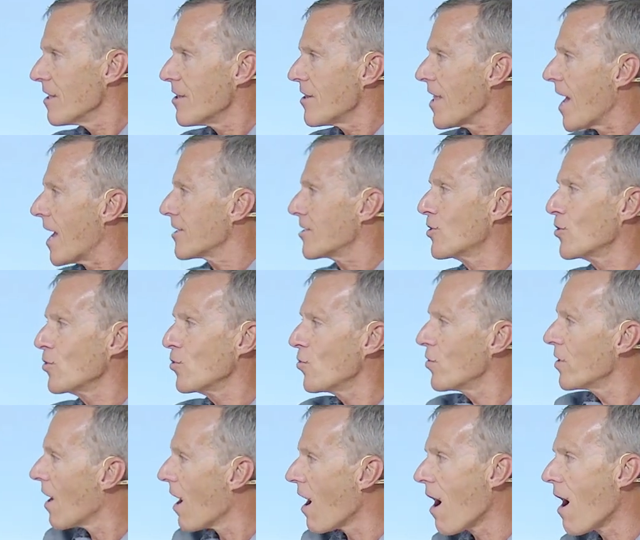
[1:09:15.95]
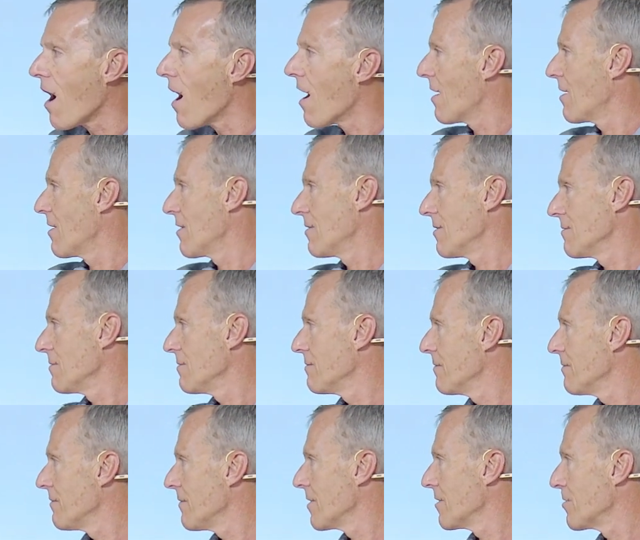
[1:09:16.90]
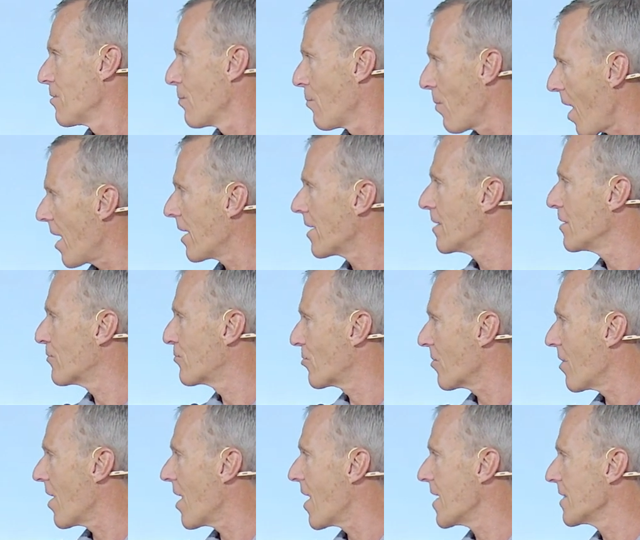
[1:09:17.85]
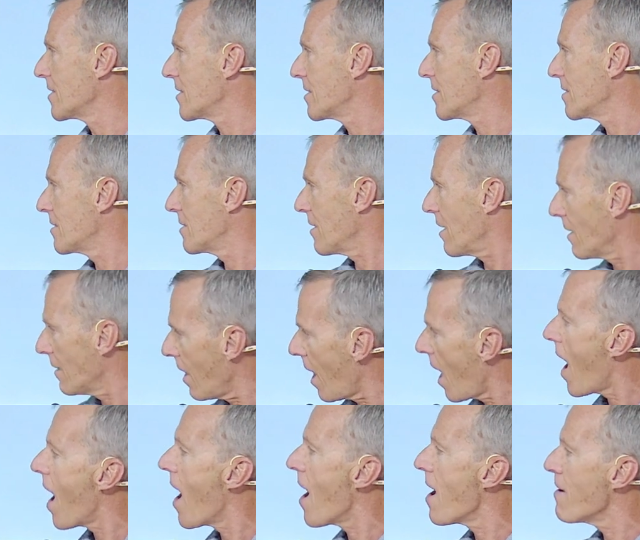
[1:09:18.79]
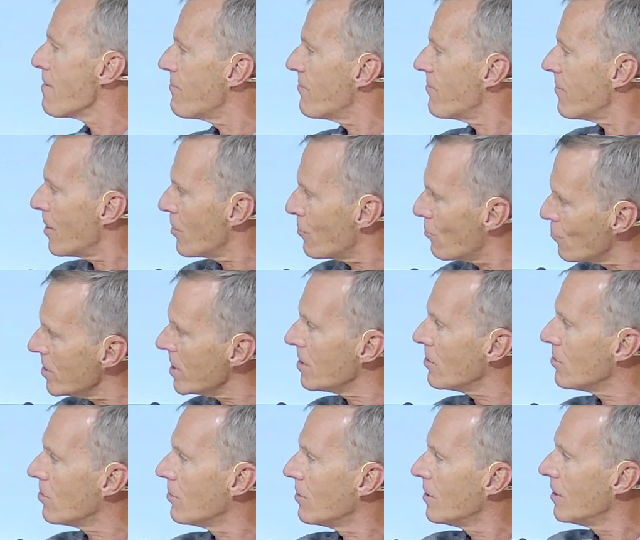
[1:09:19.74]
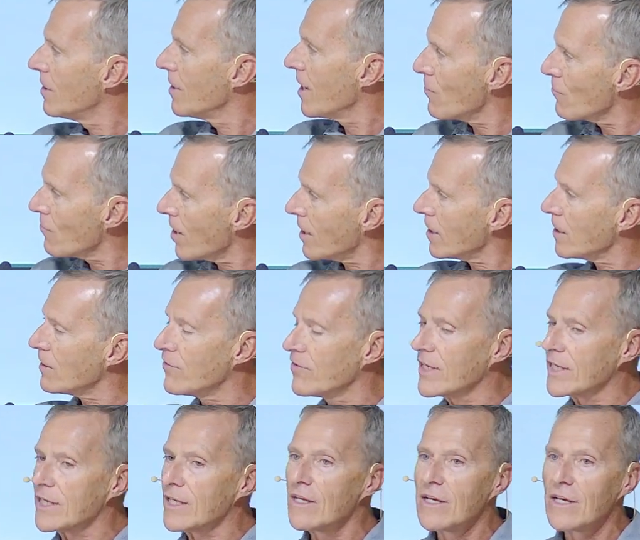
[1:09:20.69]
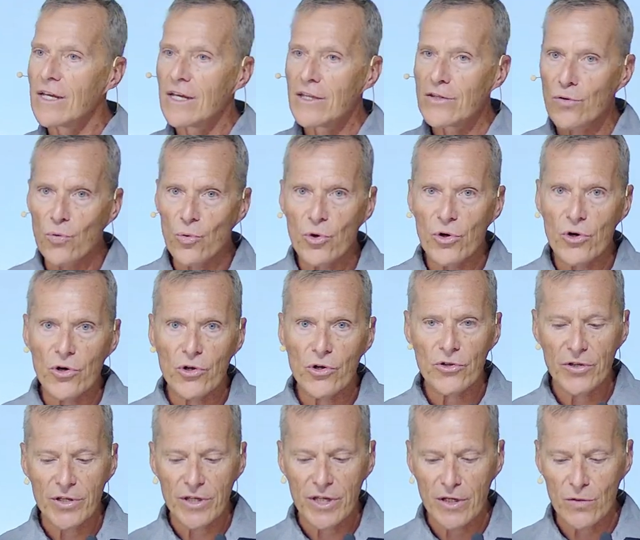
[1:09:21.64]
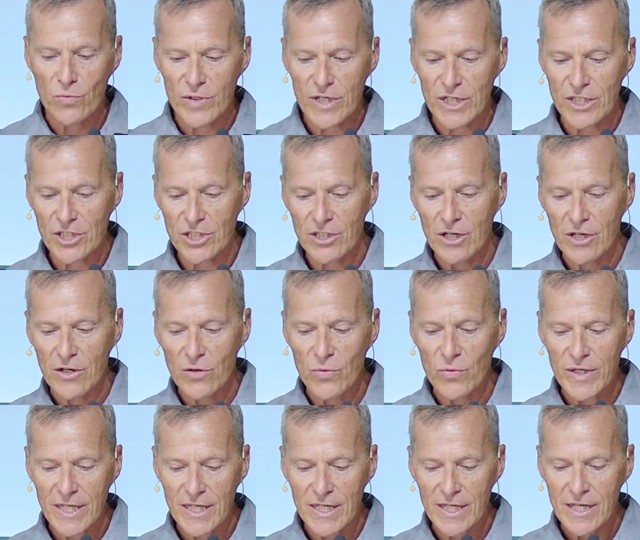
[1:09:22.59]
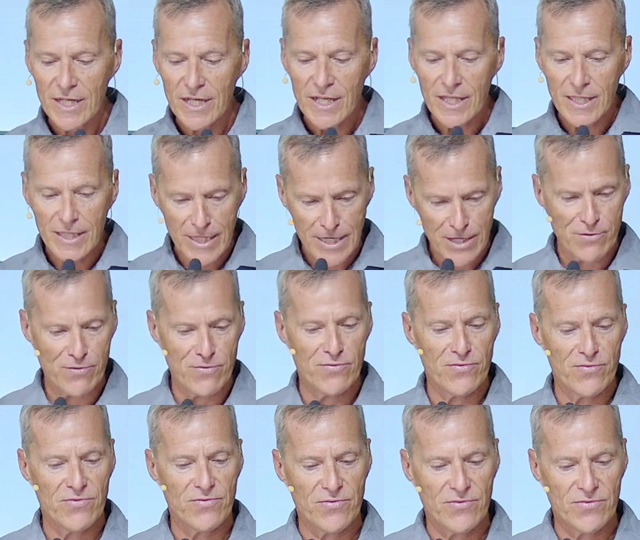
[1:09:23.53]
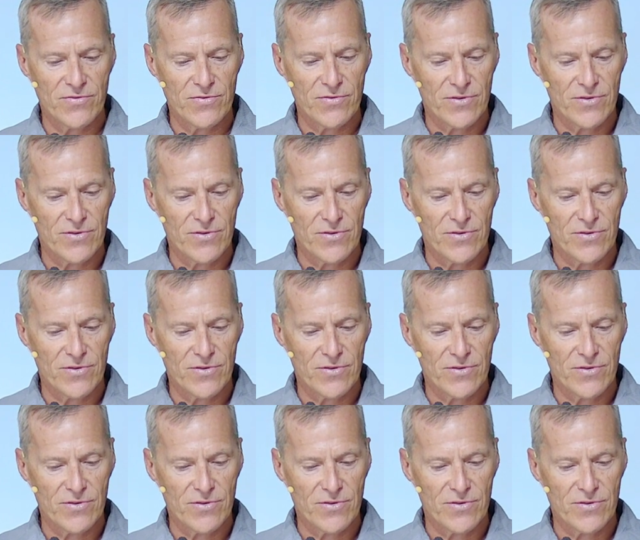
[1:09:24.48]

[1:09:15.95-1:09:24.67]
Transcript: That's who we are. The body of Christ, alive and real and relevant in the world in which we live.